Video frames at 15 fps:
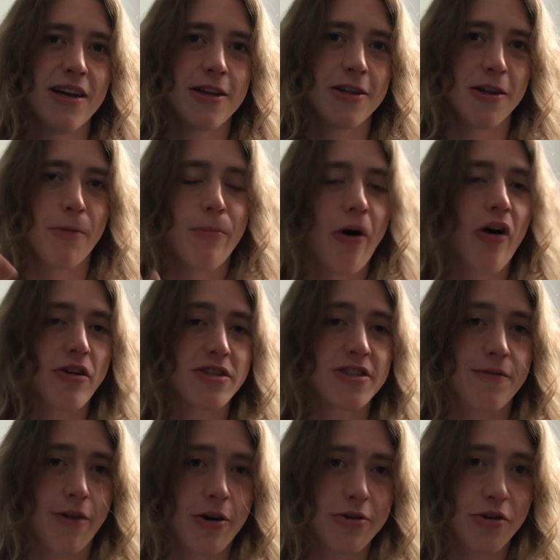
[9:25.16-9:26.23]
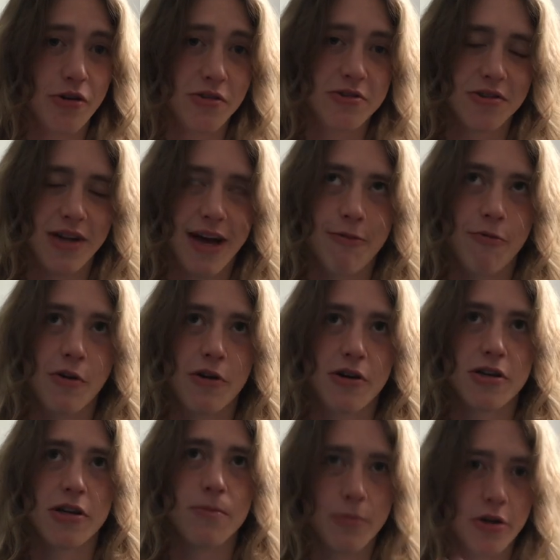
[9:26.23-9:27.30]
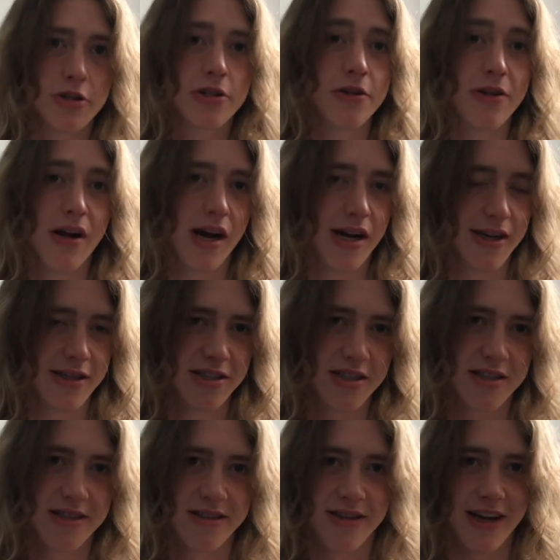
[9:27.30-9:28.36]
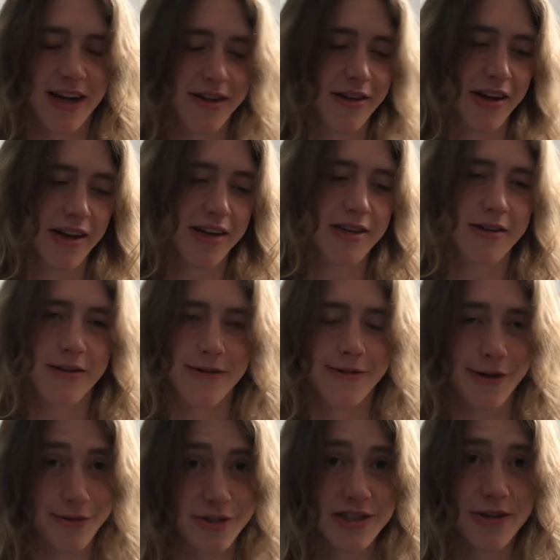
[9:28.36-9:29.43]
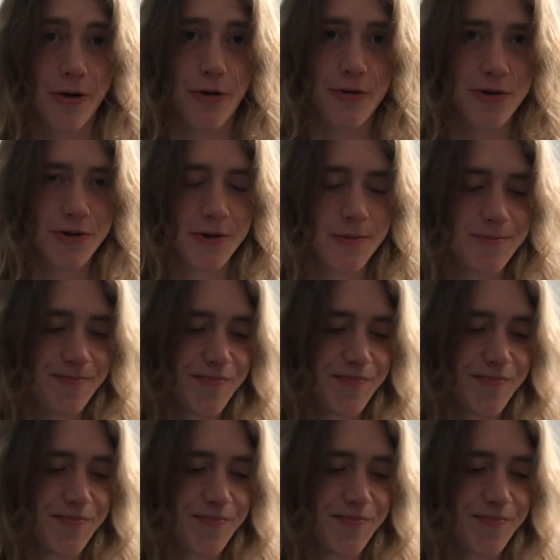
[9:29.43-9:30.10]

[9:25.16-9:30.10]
the parts of our culture that were commercialized and, like, you know, sold.